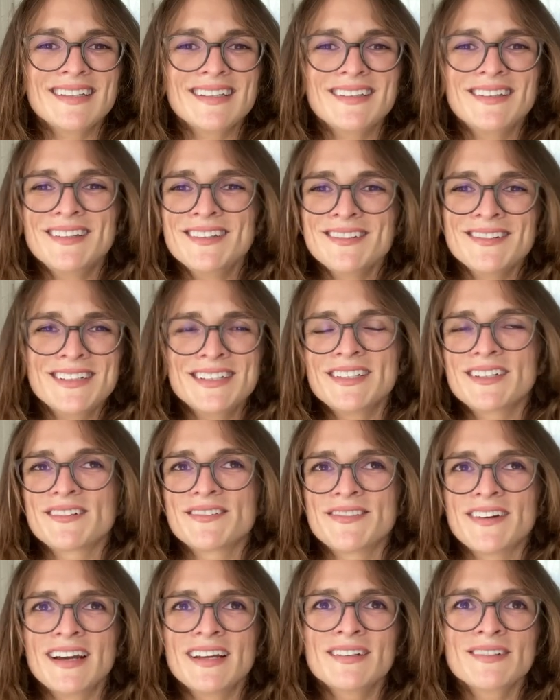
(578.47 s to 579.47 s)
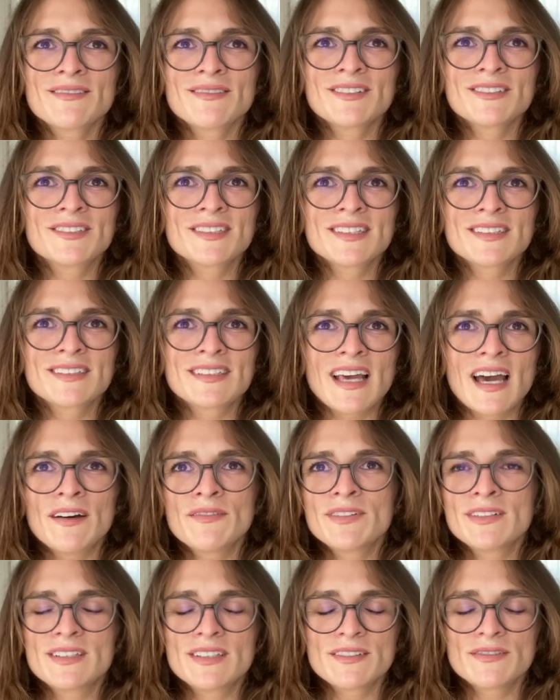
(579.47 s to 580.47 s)
You and your friend will just
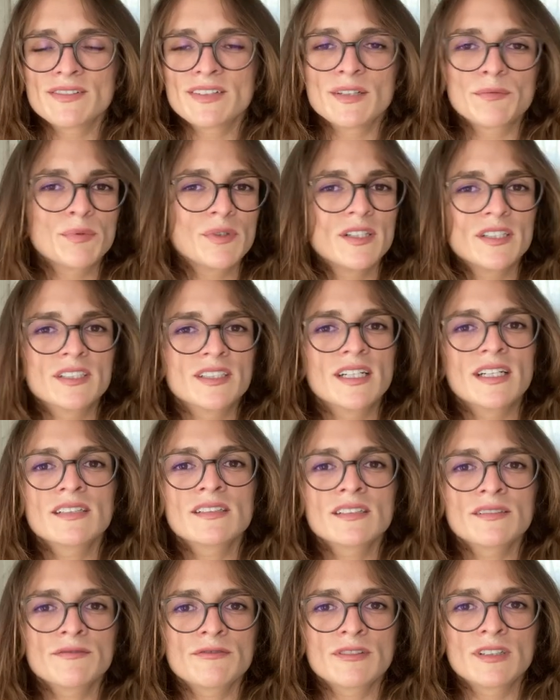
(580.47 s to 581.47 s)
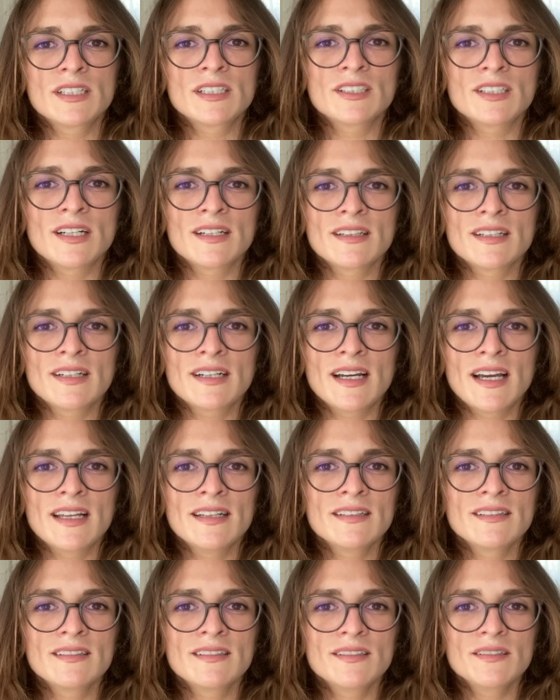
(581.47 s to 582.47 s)
have a different appreciation for each other
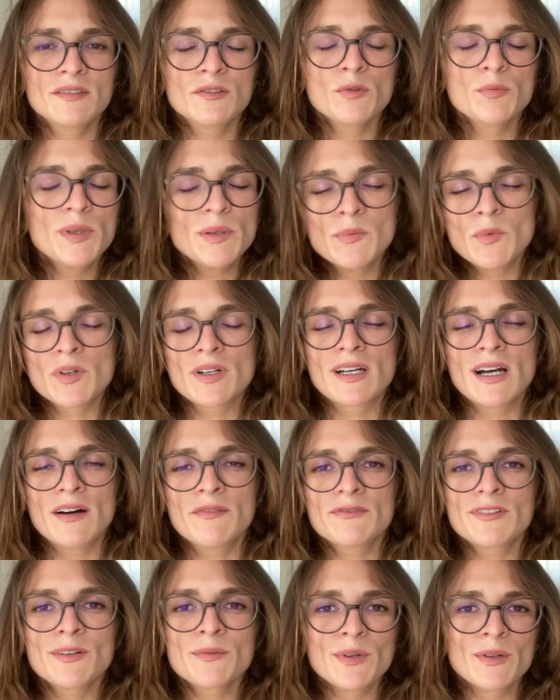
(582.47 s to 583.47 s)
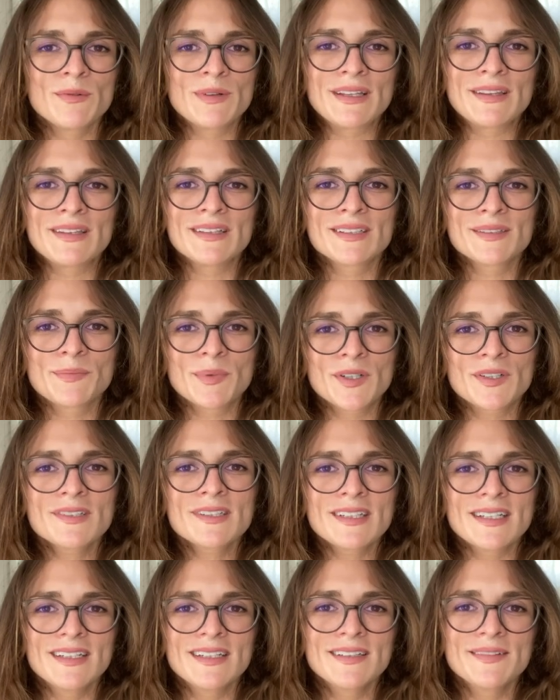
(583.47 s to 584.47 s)
and you'll be more comfortable with this
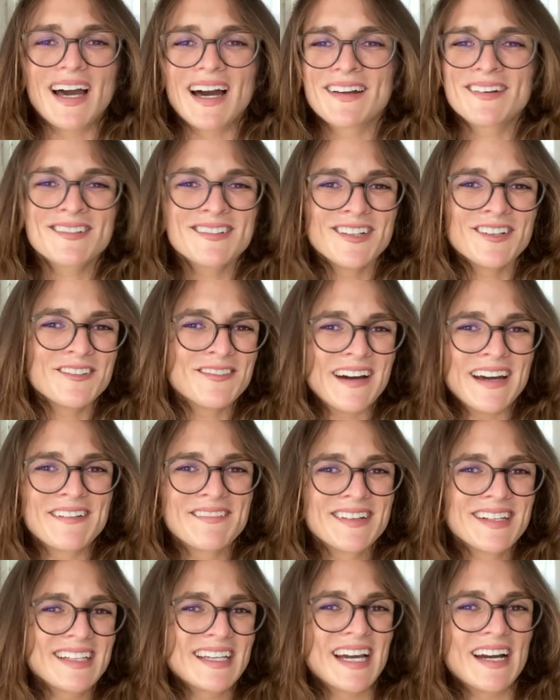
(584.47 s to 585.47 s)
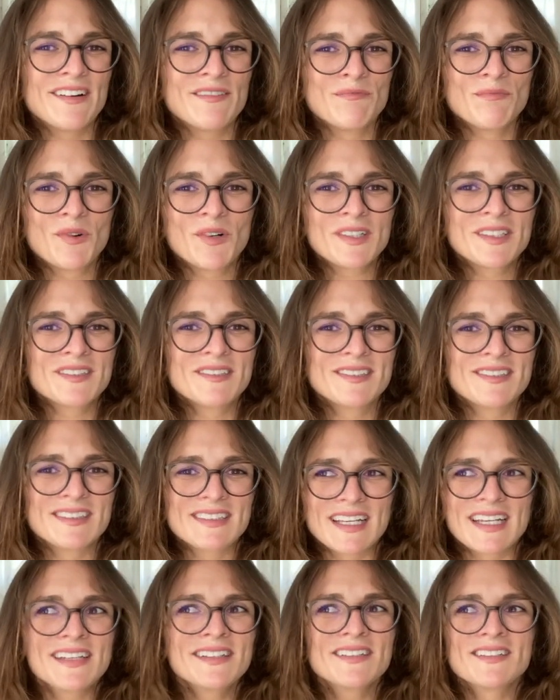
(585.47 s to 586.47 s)
person. I don't know if I really have more to
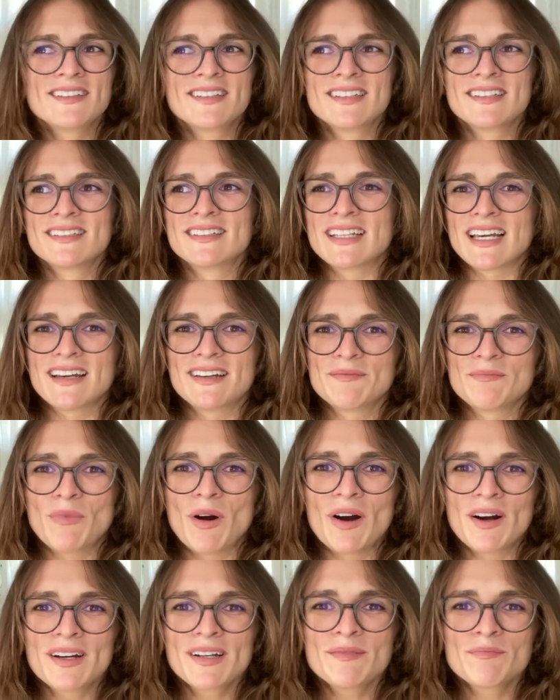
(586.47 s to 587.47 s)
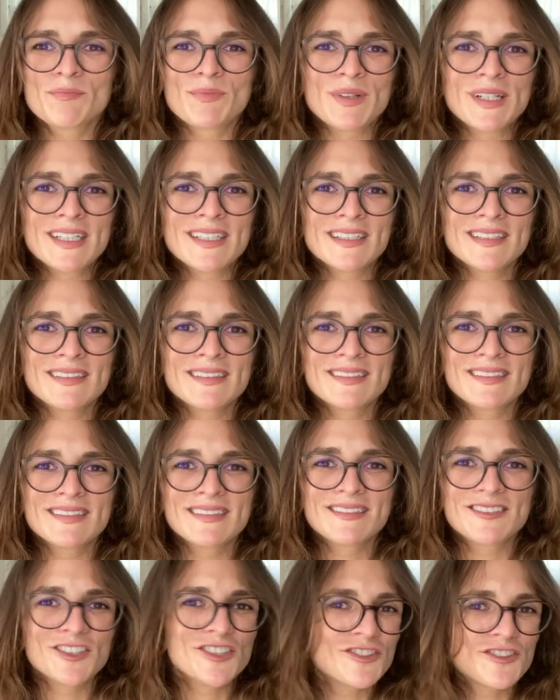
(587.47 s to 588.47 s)
say to this apart, but
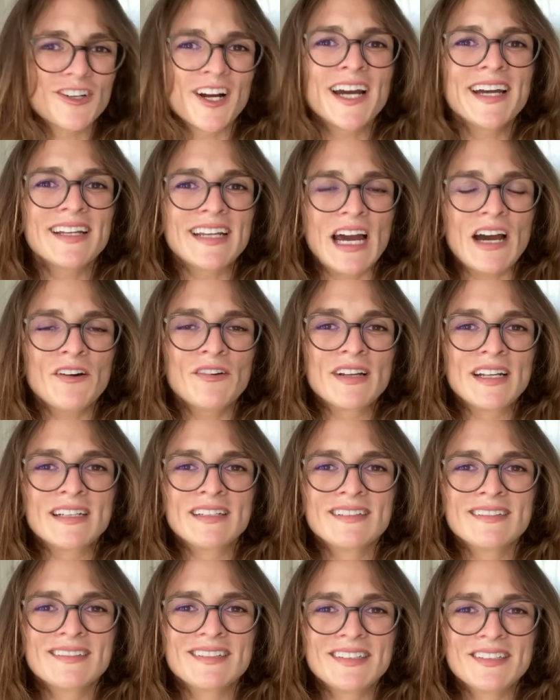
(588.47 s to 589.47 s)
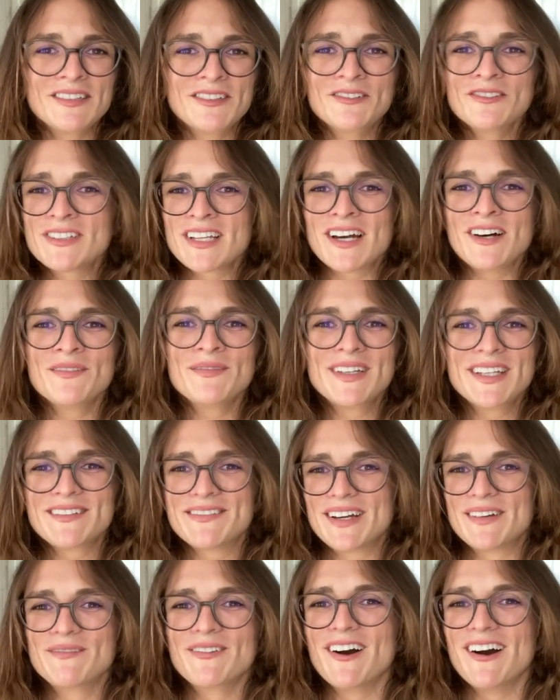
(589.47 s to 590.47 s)
just try it out and you tell me if
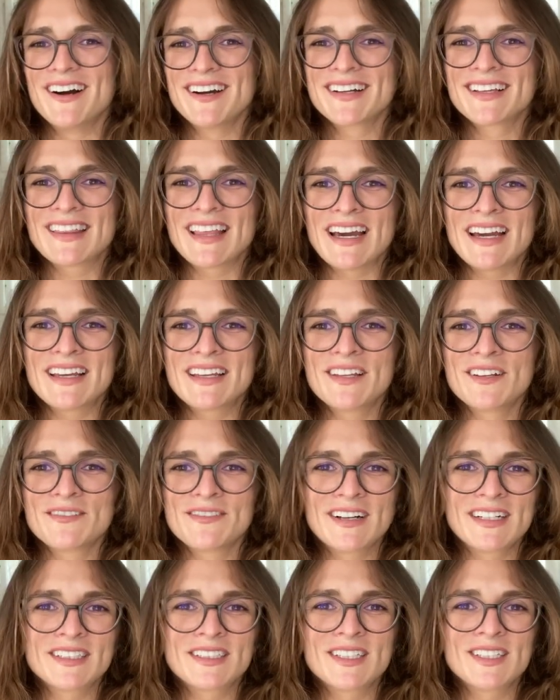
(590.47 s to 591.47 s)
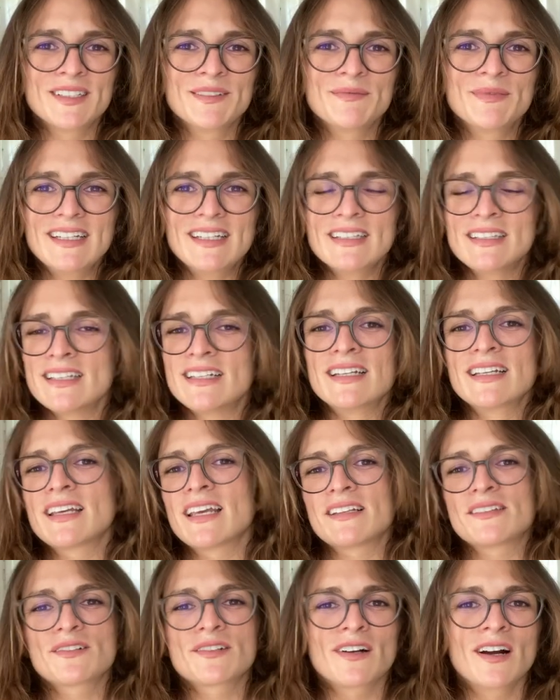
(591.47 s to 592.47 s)
I'm wrong that your friendship didn't
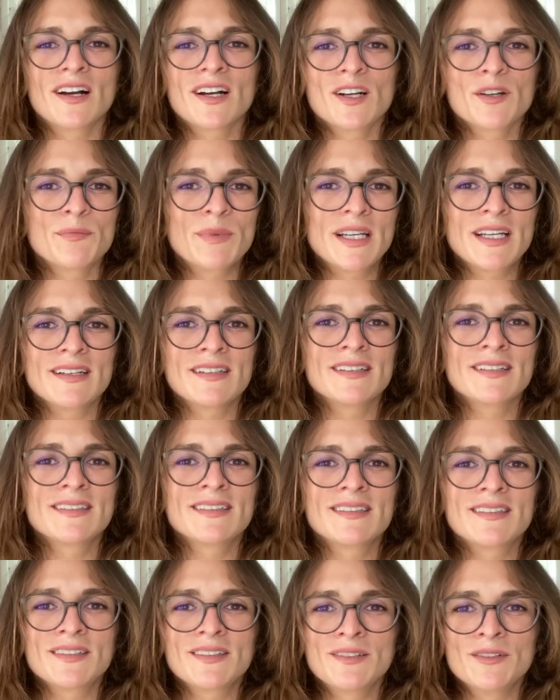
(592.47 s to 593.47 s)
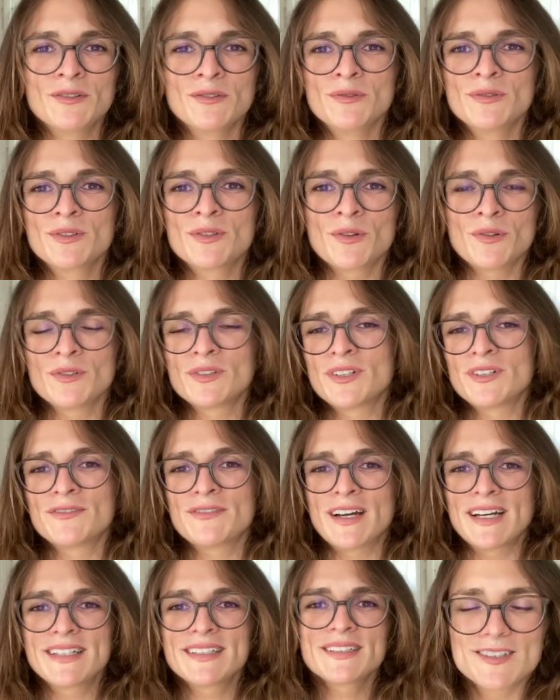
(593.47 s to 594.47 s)
get stronger because you told your
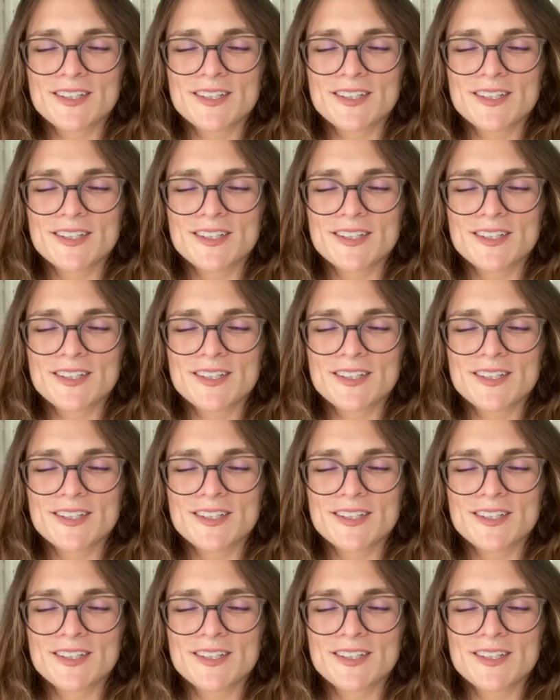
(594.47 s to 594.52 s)
friend.